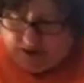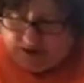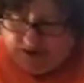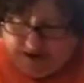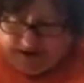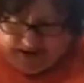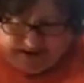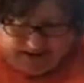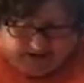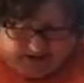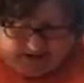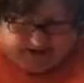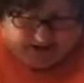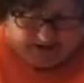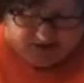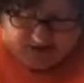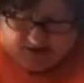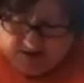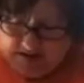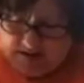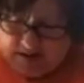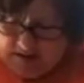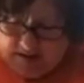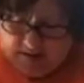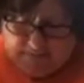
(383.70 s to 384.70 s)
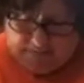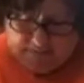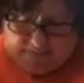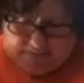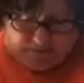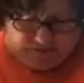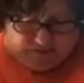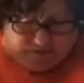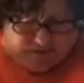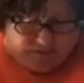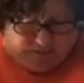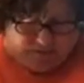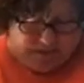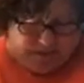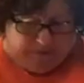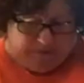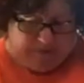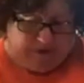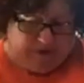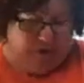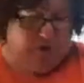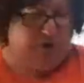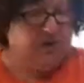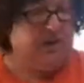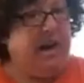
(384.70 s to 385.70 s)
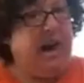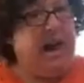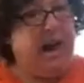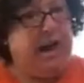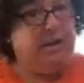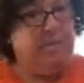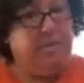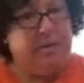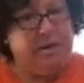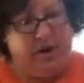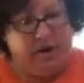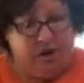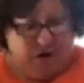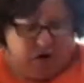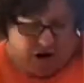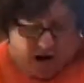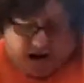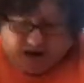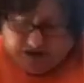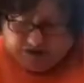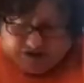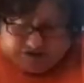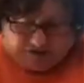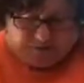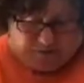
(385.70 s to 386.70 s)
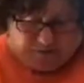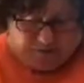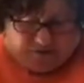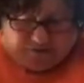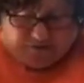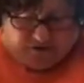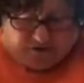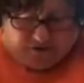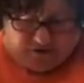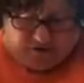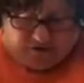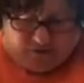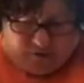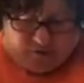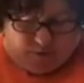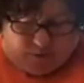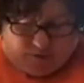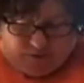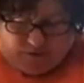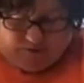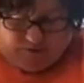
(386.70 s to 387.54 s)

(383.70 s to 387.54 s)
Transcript: Okay. Some people use an egg beater. I just prefer to do